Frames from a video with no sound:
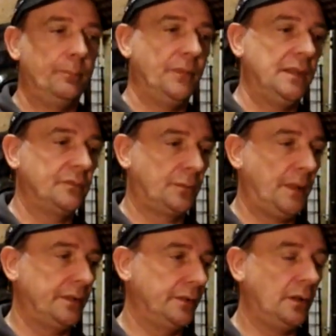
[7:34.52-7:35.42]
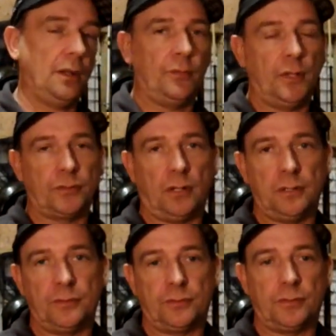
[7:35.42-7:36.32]
even spend the night on those
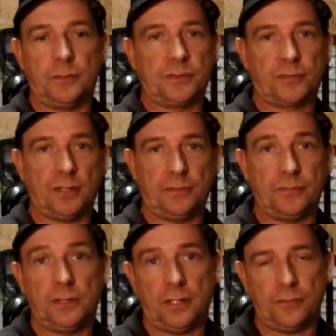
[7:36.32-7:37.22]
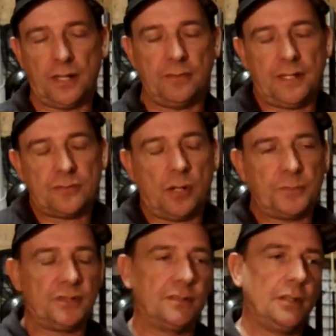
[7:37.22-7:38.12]
islands doing stuff. You know, there's
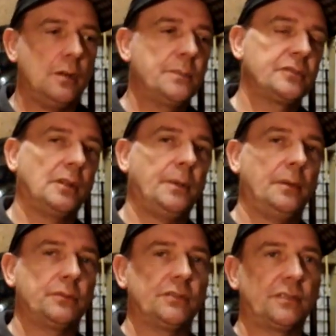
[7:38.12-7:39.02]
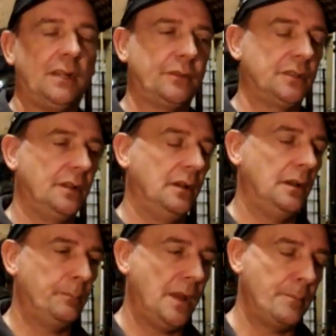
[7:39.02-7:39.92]
options. It opens up options, having a
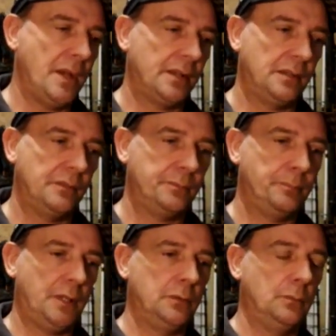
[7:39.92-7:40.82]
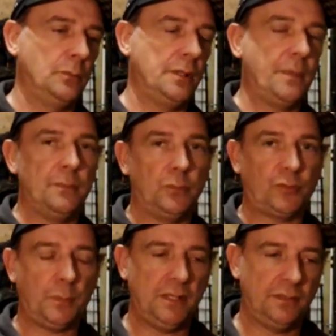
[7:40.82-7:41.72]
better boat with a bit more
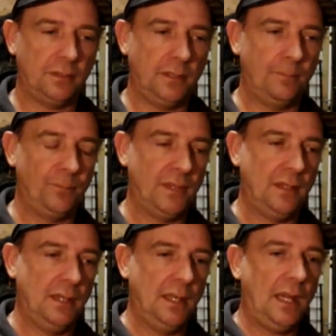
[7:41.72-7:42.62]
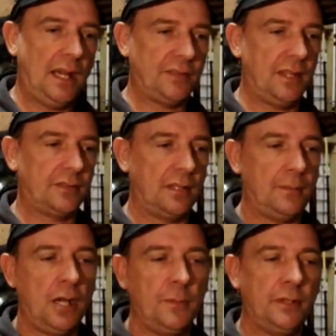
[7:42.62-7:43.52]
speed to it. As it is at the
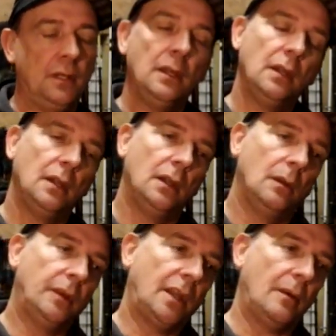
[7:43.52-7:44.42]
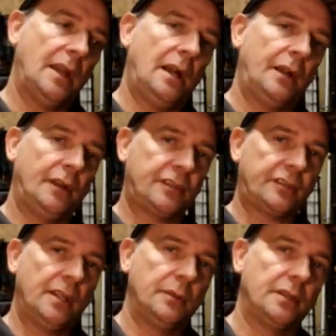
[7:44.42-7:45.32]
moment, we go out and I
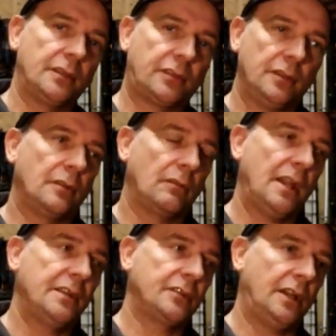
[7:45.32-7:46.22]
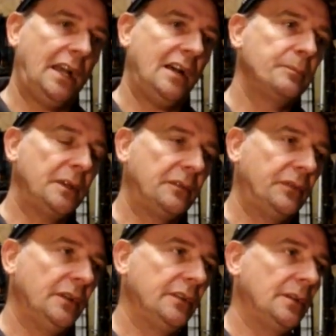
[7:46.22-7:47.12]
stay within a certain range. I have been
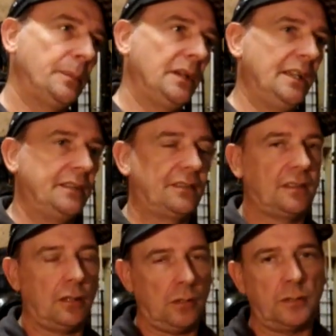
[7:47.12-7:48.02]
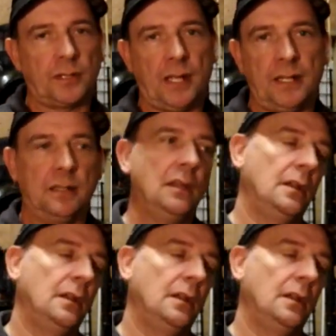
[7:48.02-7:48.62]
further, but it's a long day